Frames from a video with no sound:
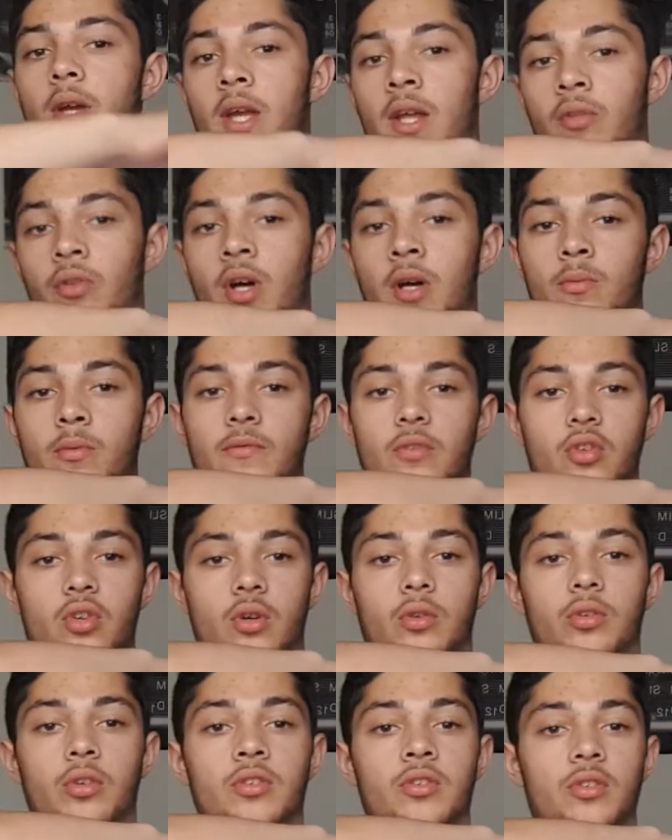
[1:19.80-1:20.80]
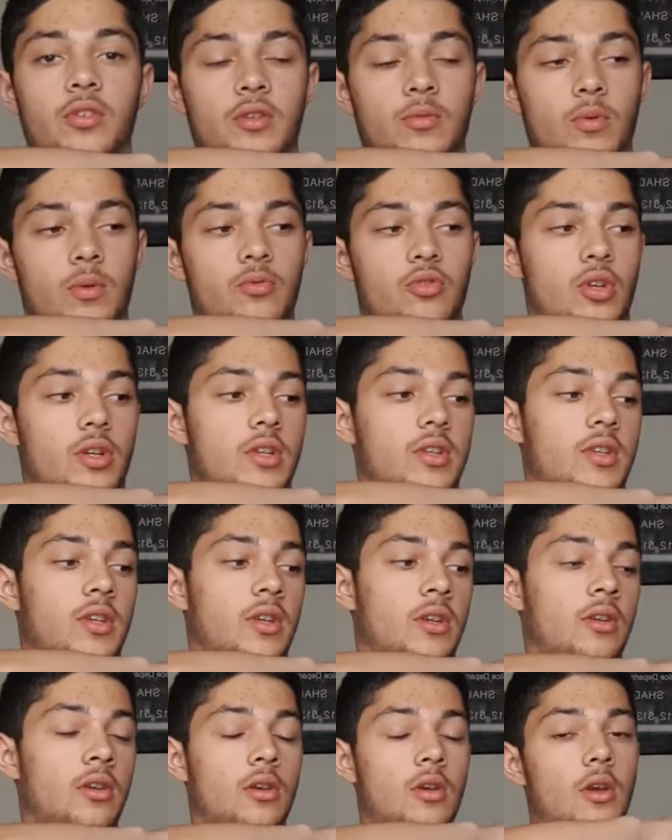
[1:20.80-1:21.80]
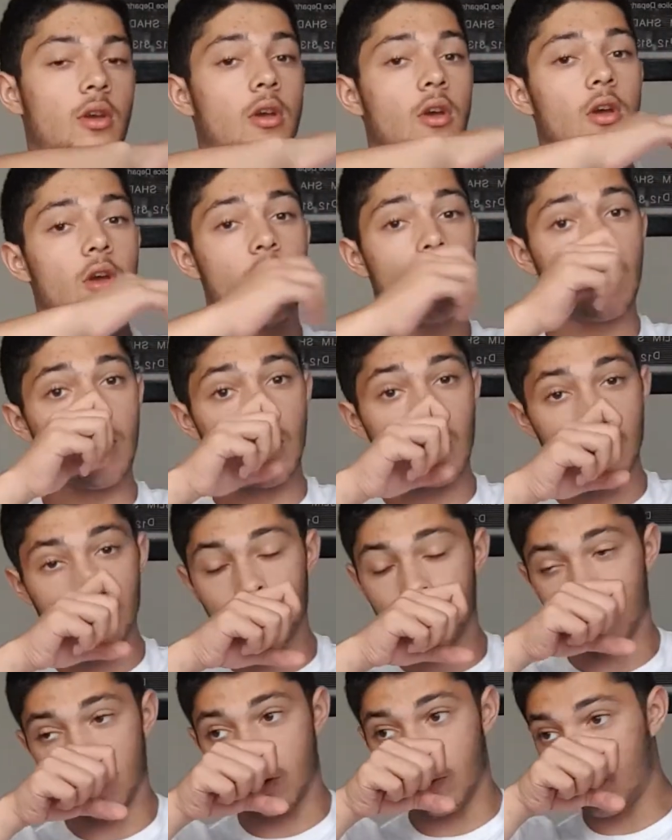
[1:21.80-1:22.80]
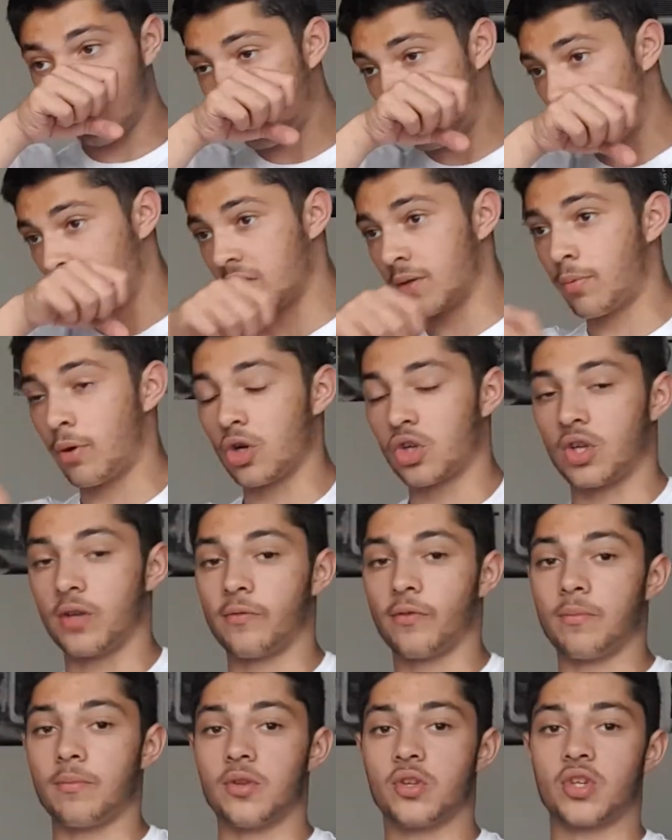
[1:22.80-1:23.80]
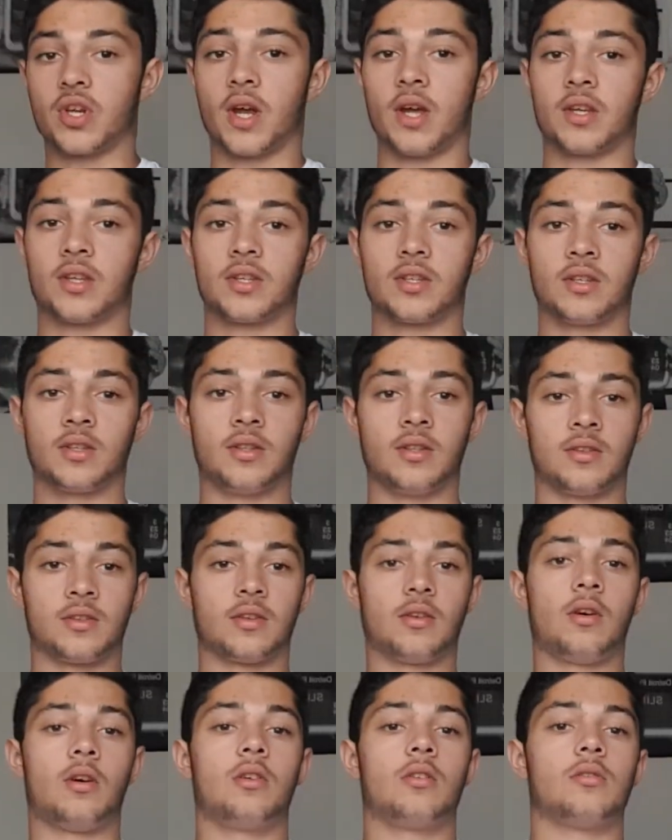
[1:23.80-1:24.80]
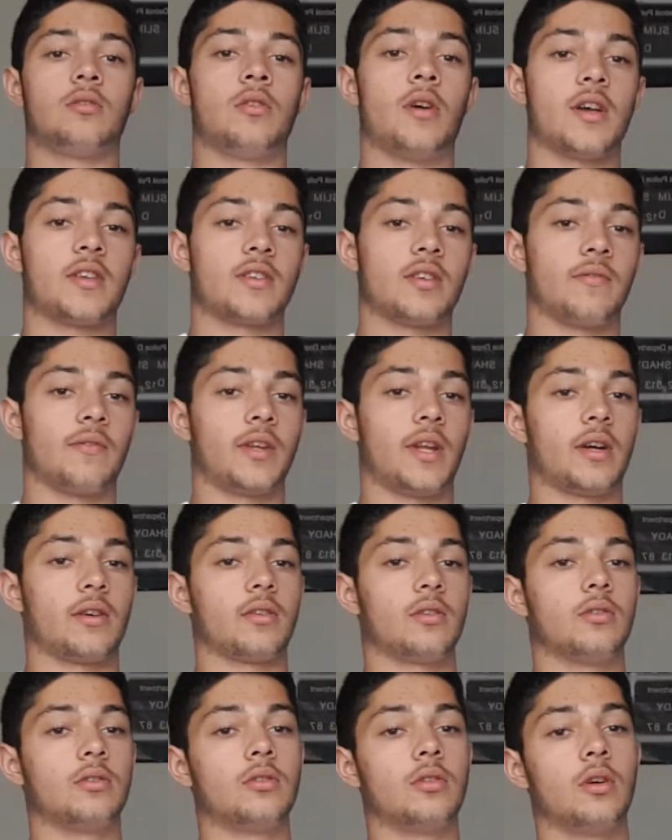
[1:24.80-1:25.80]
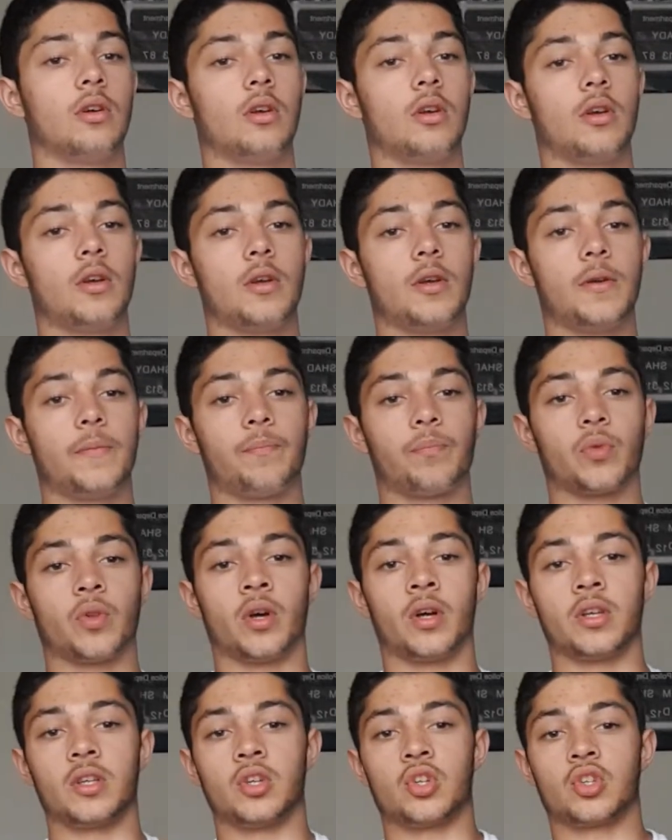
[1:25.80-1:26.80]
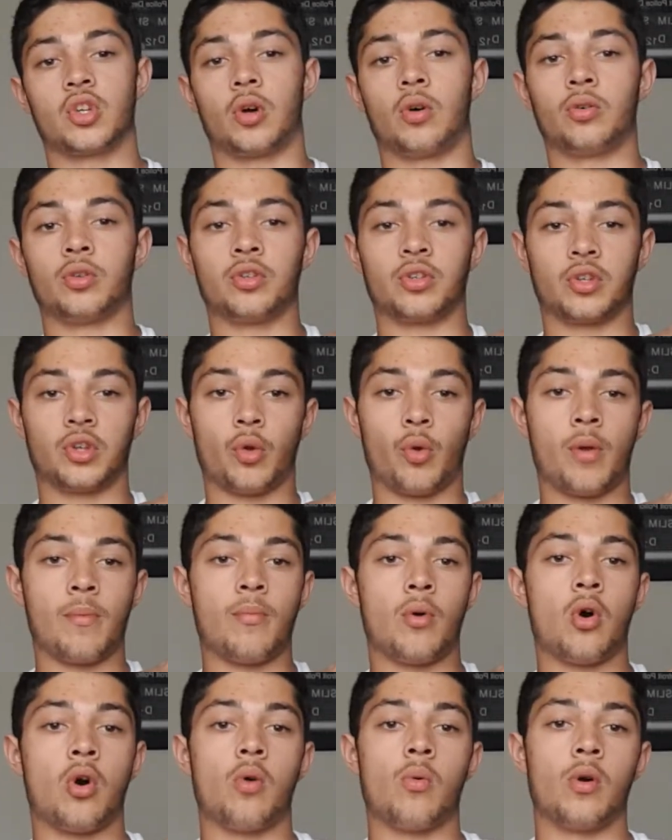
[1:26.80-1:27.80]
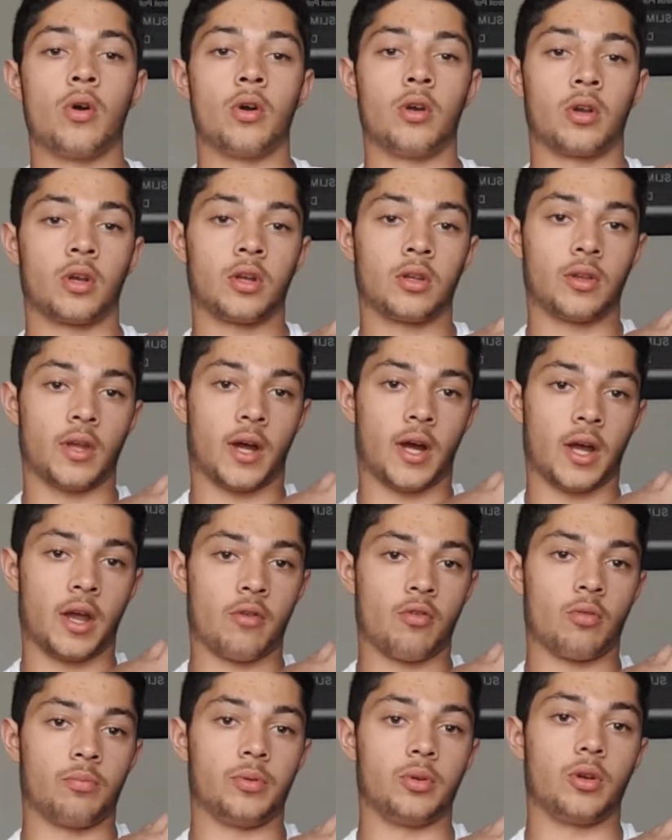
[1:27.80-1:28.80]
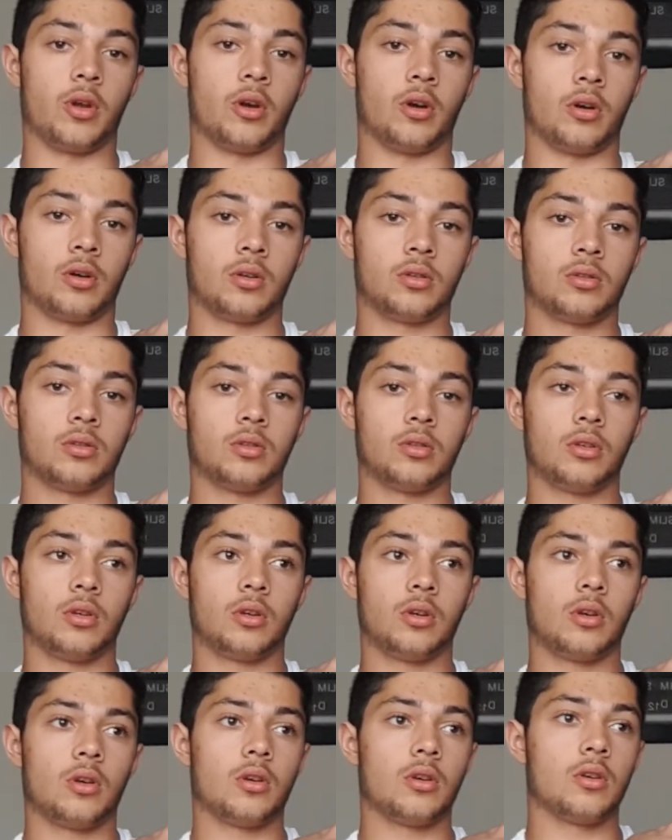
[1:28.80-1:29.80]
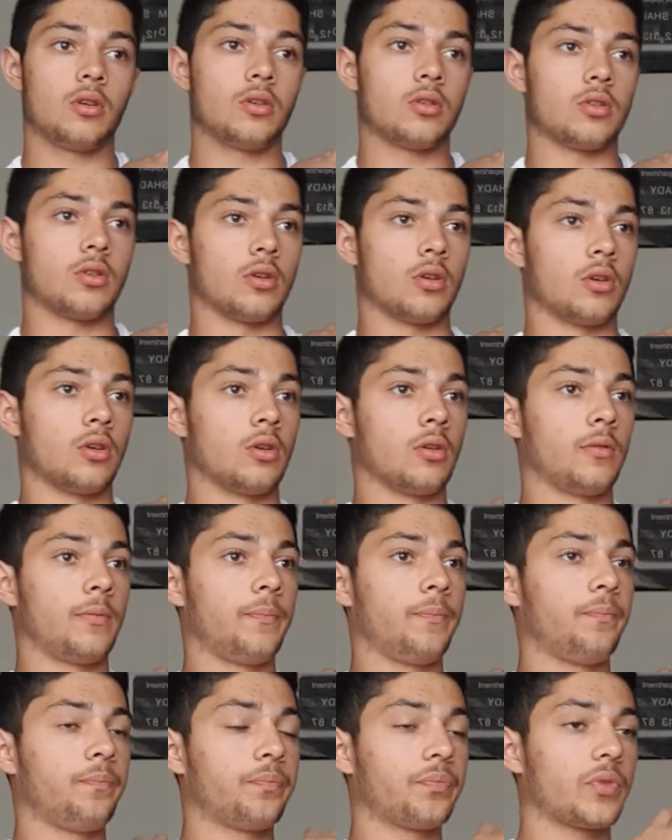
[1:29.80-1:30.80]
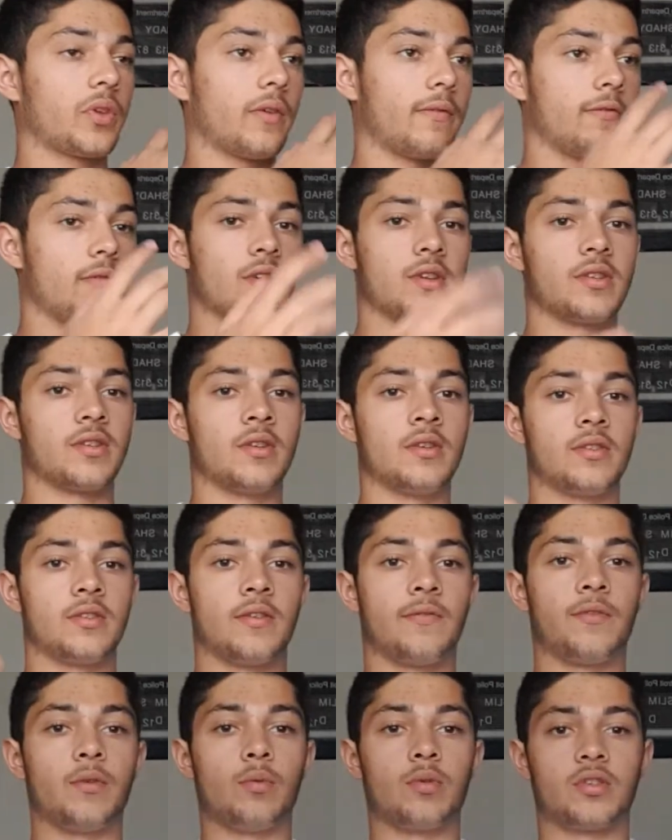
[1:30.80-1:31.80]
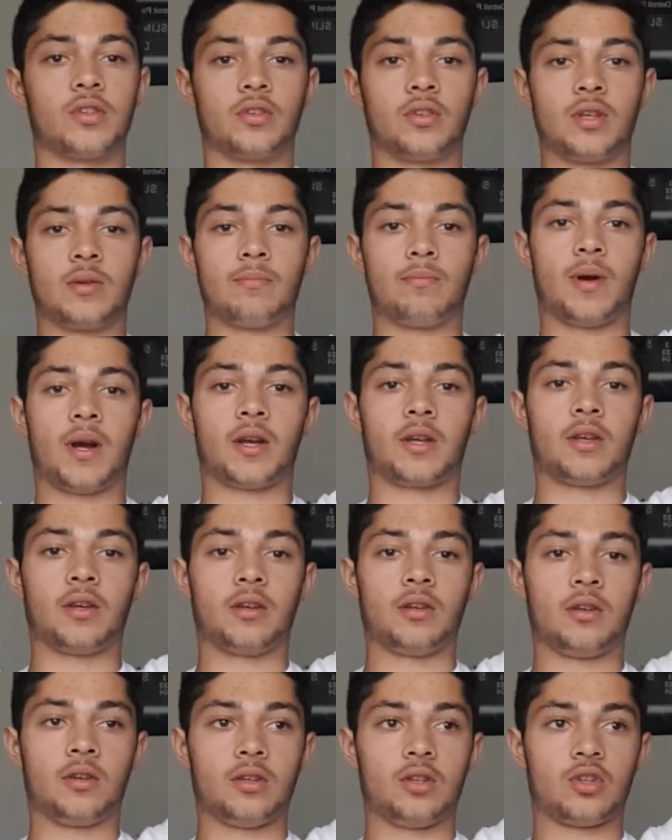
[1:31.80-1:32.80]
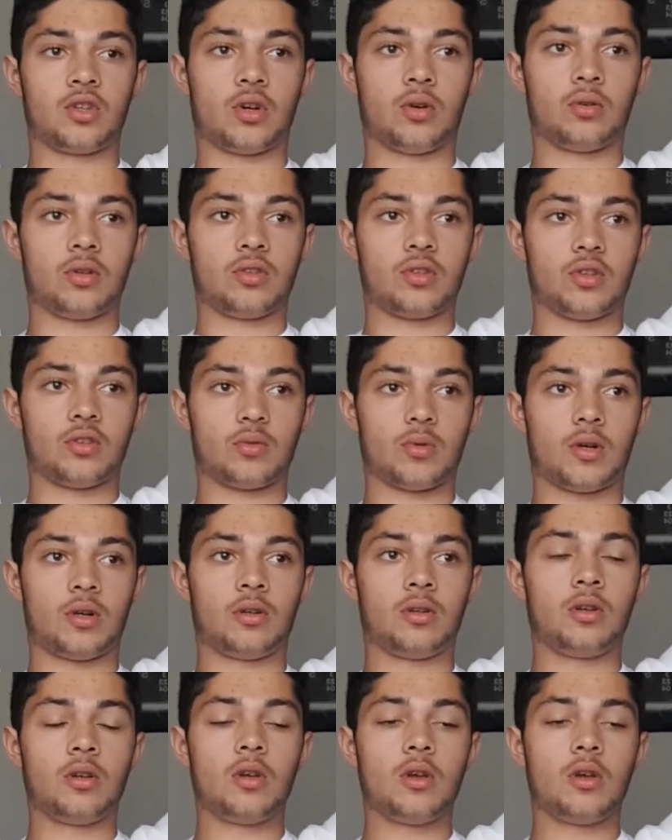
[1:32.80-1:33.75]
in line with your shoulders is what I'm trying to say. But when you're pushing from your chest, there's a lot less of an angle. Like your shoulders are doing more work the higher up you go. So, for instance, if you was to lean back, it'd hurt your shoulders as well.